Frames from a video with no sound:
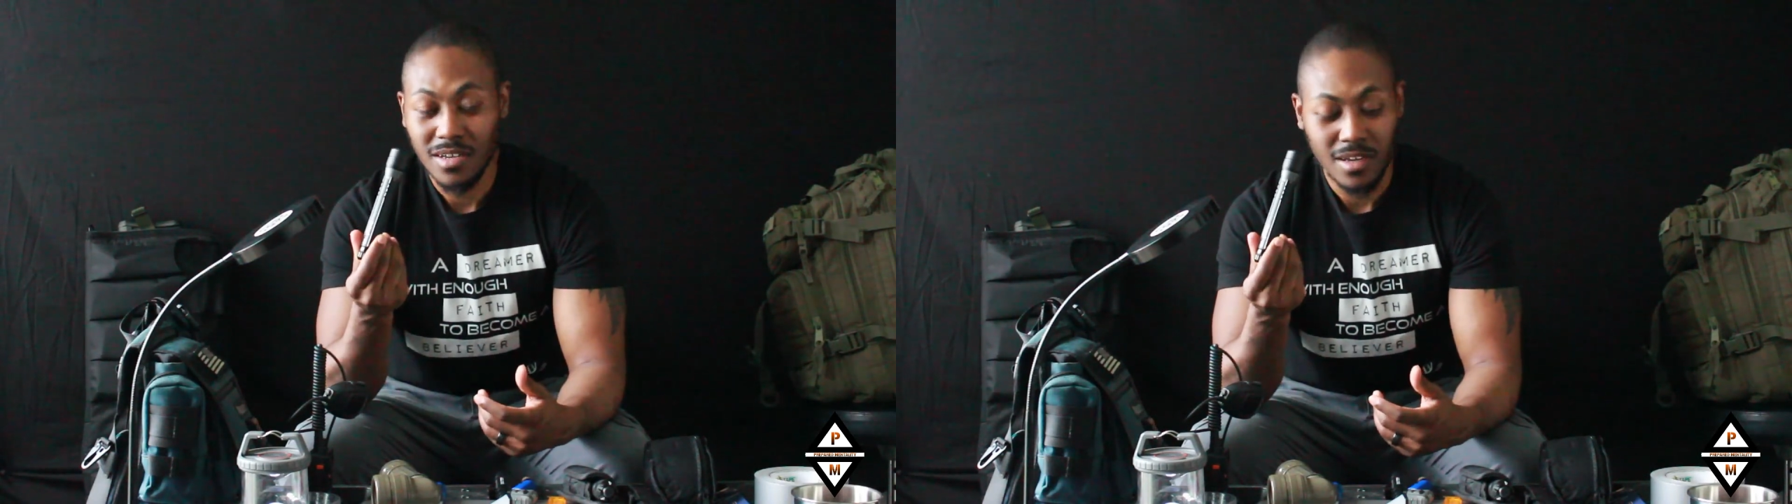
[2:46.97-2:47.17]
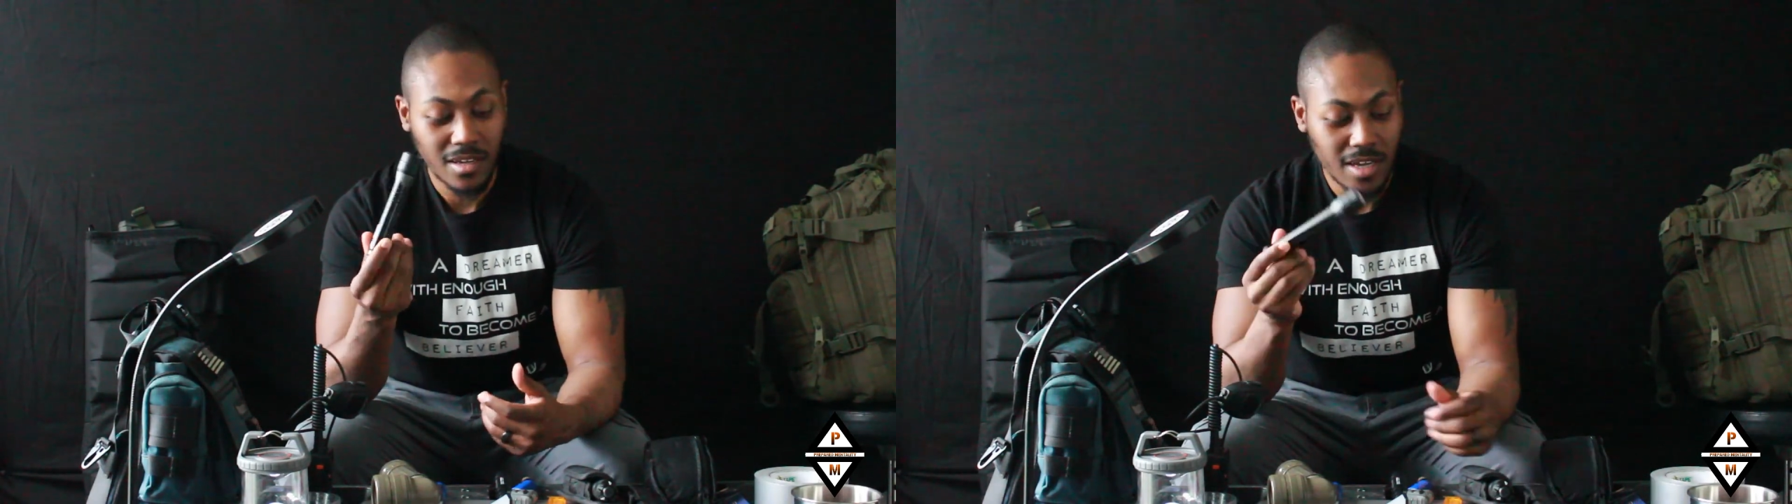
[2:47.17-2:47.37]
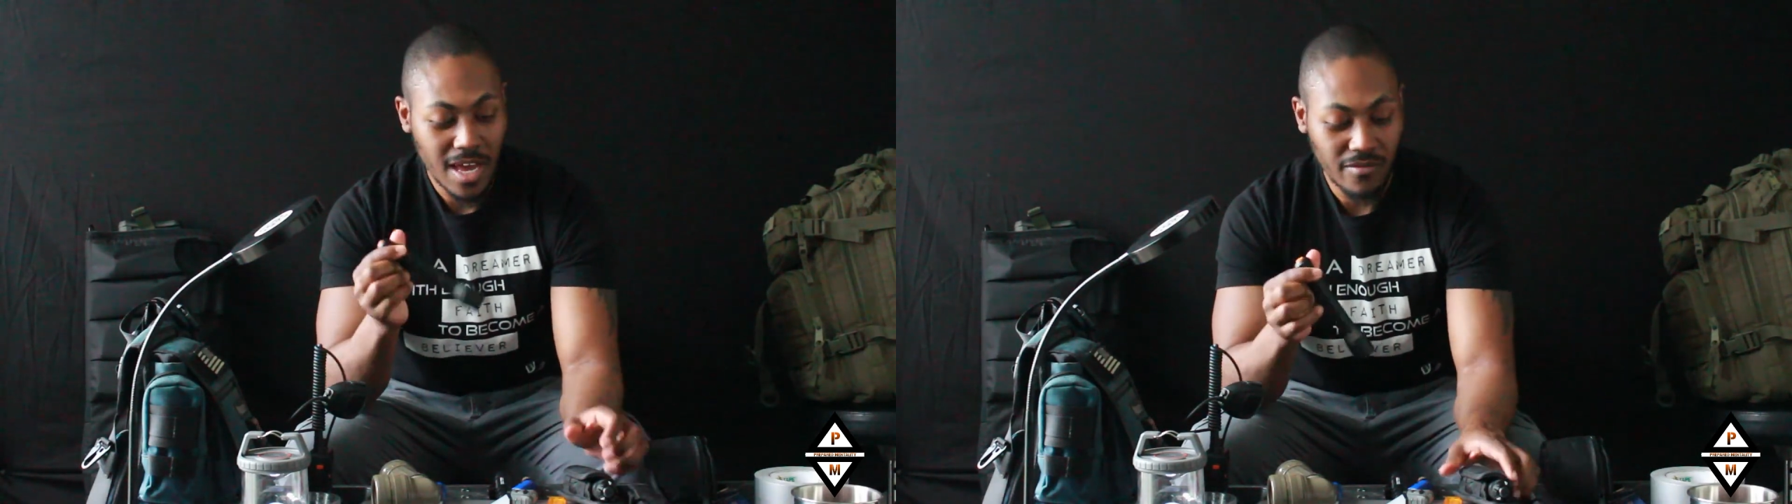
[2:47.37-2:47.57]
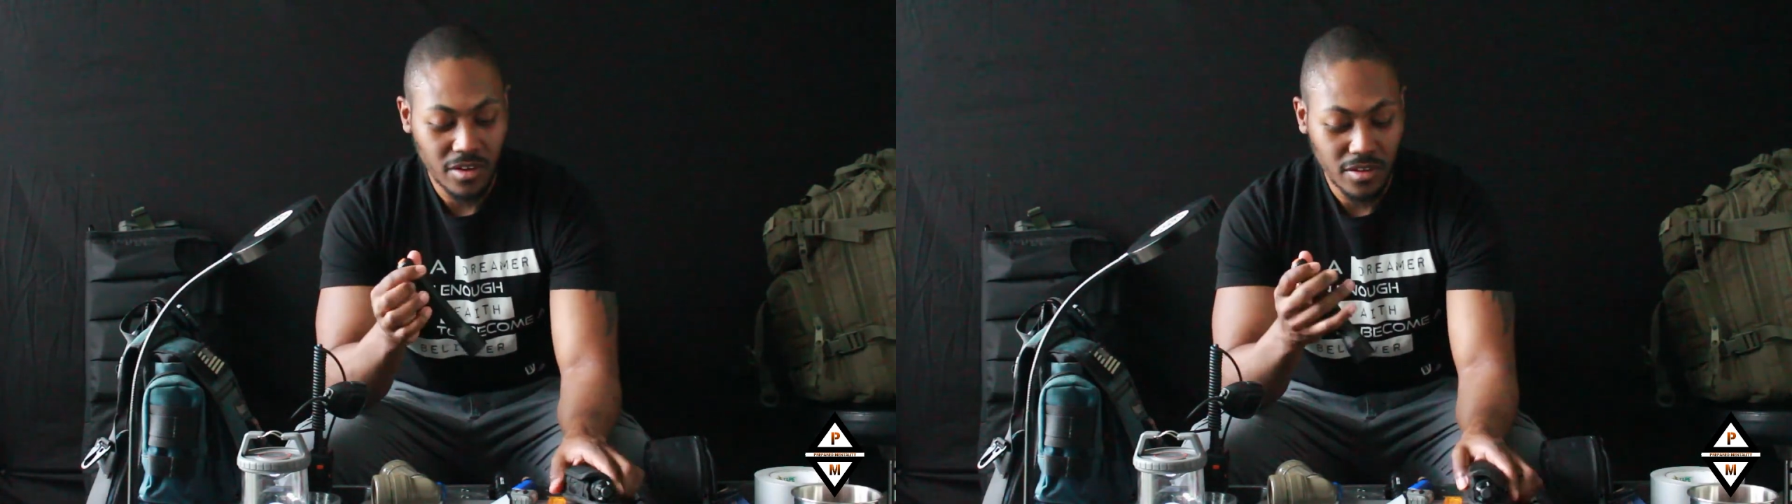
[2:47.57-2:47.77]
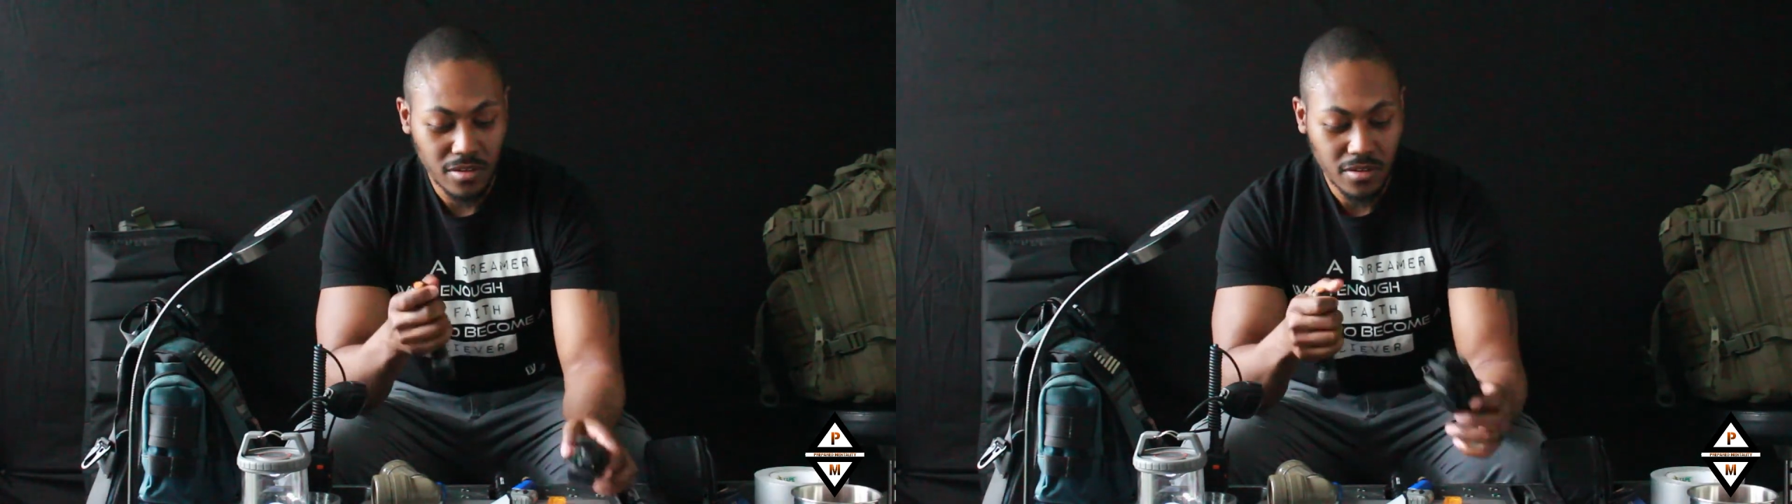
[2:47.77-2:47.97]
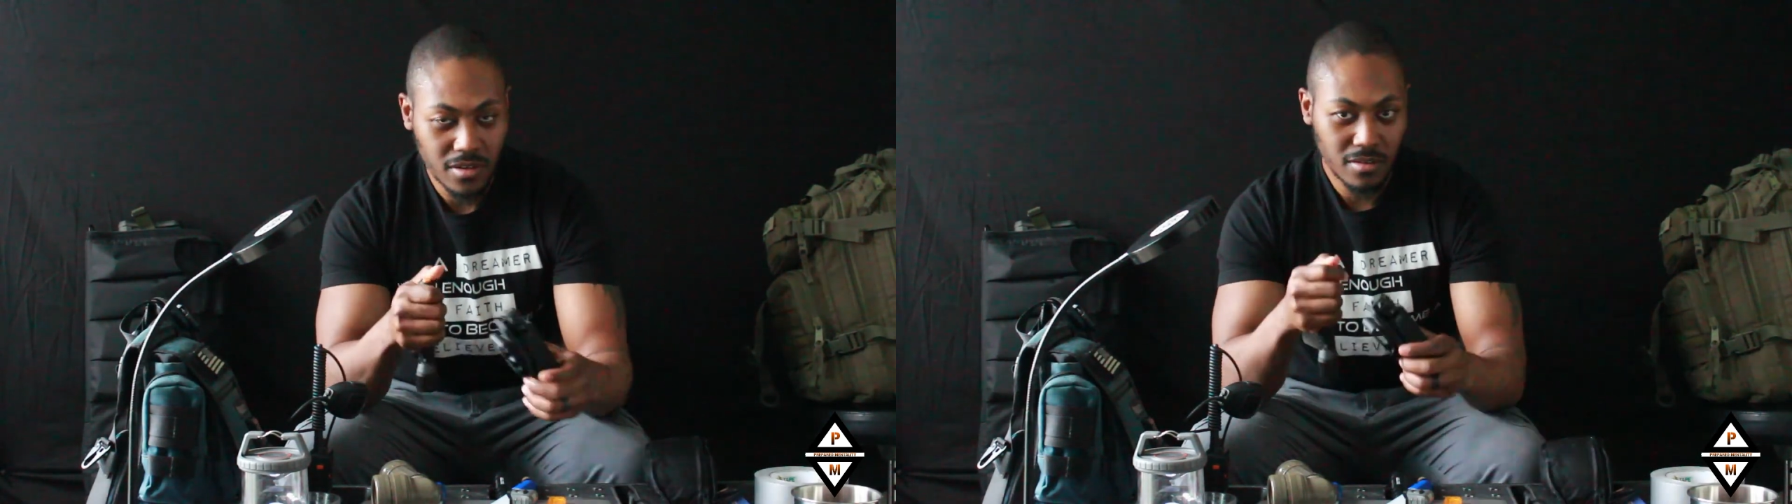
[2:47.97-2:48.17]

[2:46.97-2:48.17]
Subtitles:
I have another